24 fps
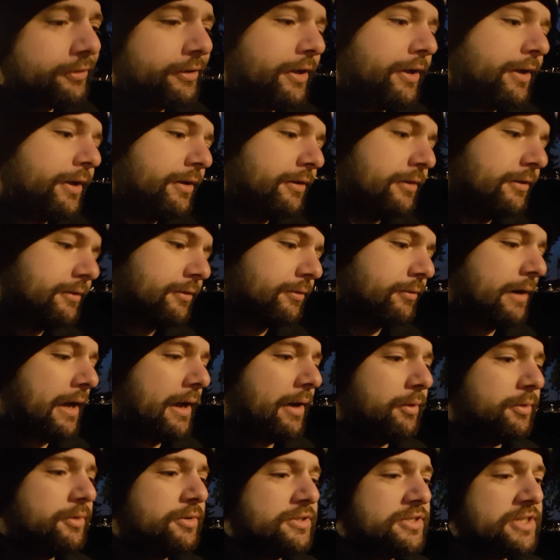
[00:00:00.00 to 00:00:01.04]
and
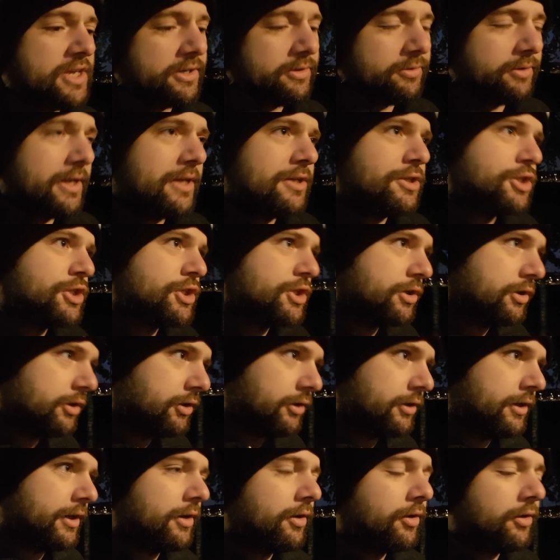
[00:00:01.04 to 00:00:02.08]
route
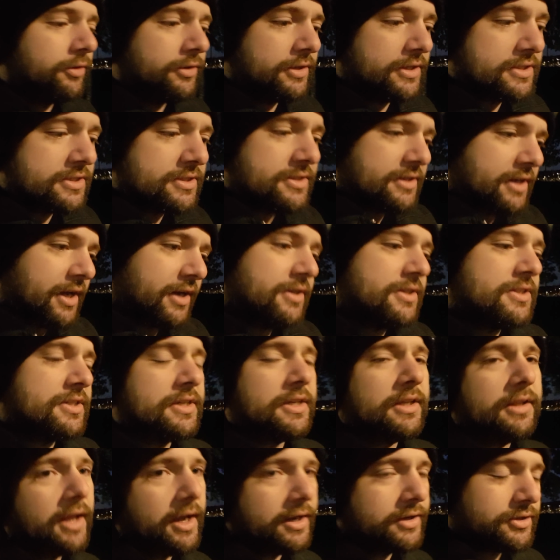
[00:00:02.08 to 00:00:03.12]
generation and all these nice
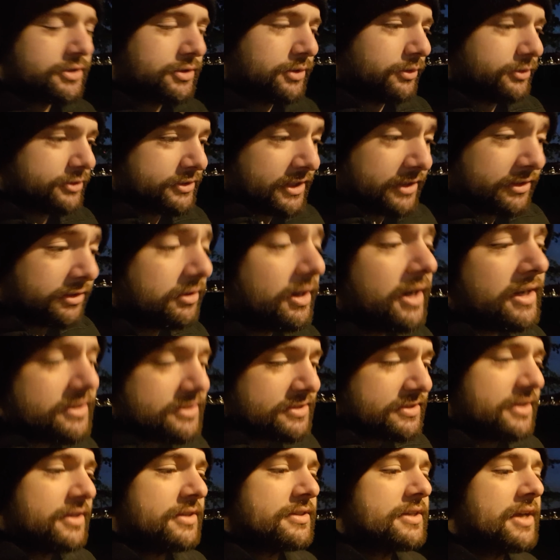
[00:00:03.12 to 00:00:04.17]
CLI tools that
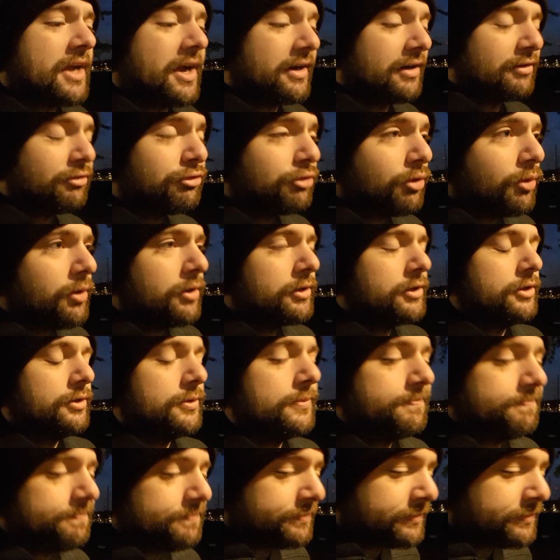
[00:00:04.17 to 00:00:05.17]
creates this kind of for you.